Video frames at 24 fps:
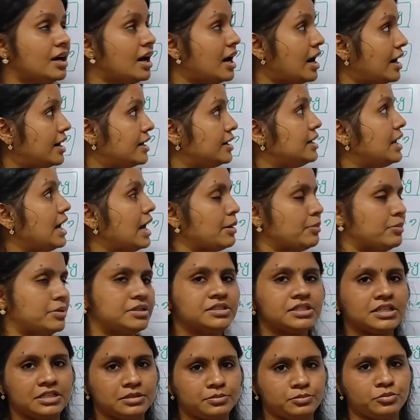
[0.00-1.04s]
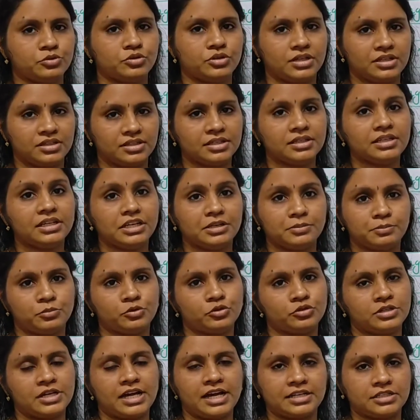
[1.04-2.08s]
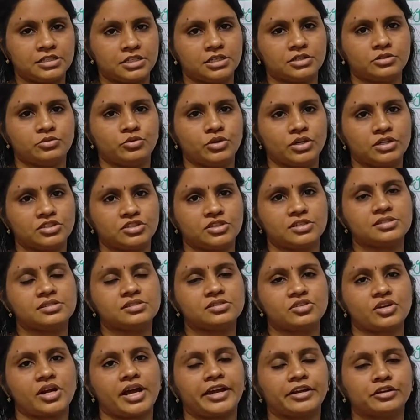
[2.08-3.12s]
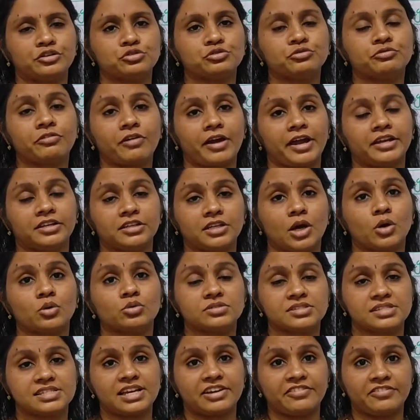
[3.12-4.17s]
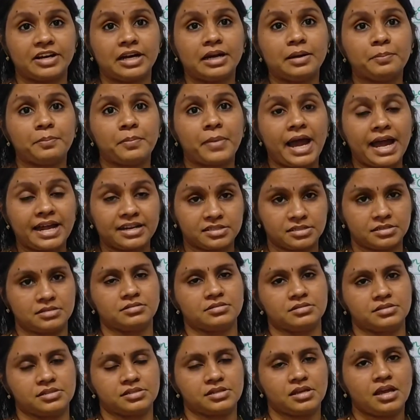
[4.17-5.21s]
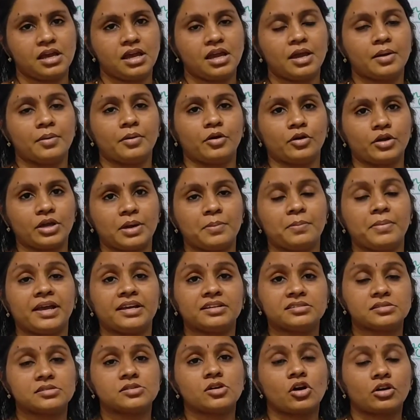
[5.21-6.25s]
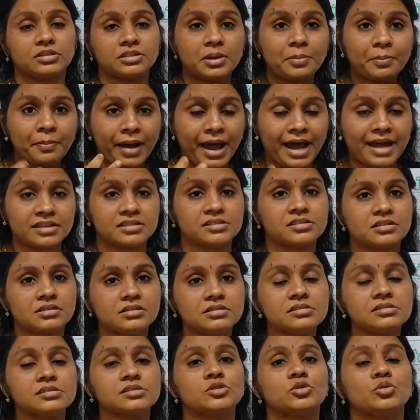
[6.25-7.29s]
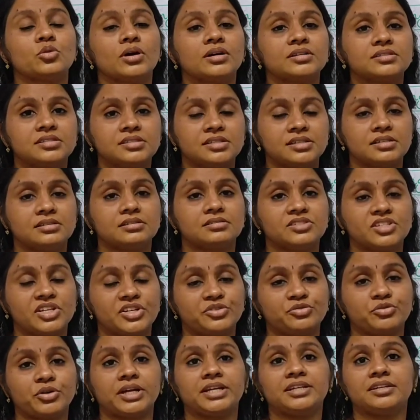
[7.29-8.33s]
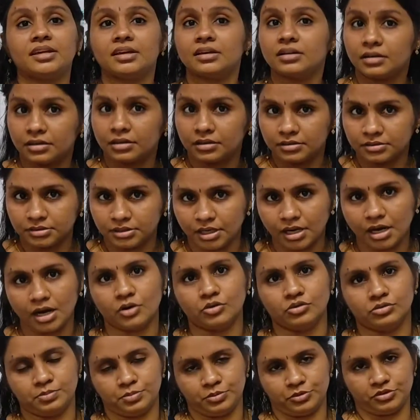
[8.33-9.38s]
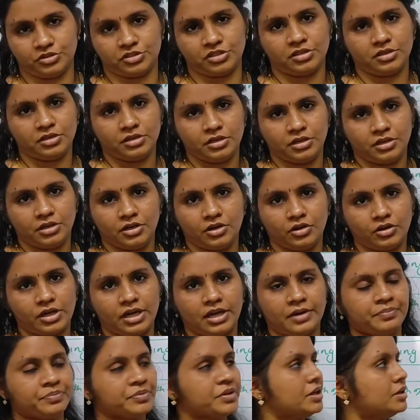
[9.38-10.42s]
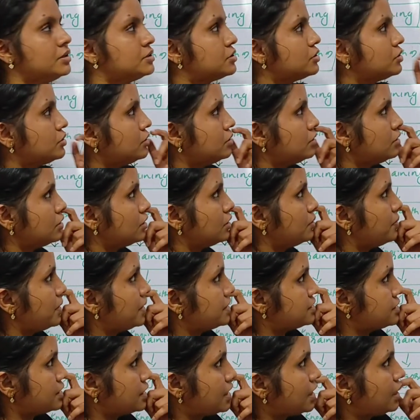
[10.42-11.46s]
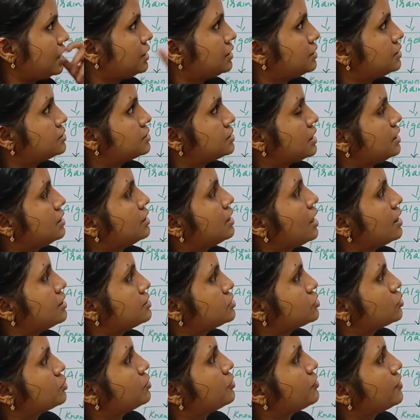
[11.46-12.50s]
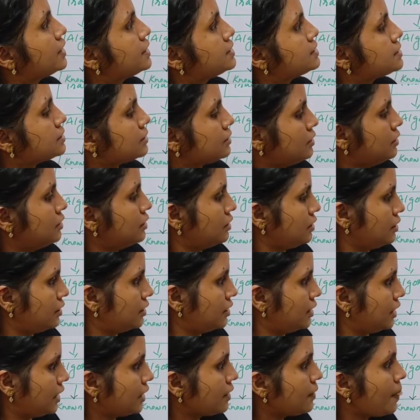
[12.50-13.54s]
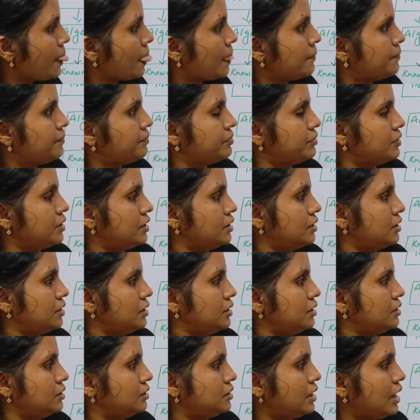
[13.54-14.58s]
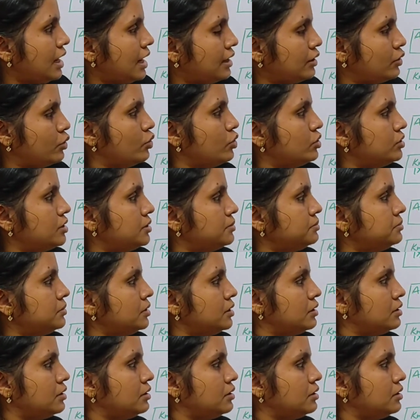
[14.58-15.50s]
unlabeled input. In the input data, you are just trying to find out several patterns. Okay, based on the patterns you are generating the output. Okay, so basically this in unsupervised learning, in the algorithm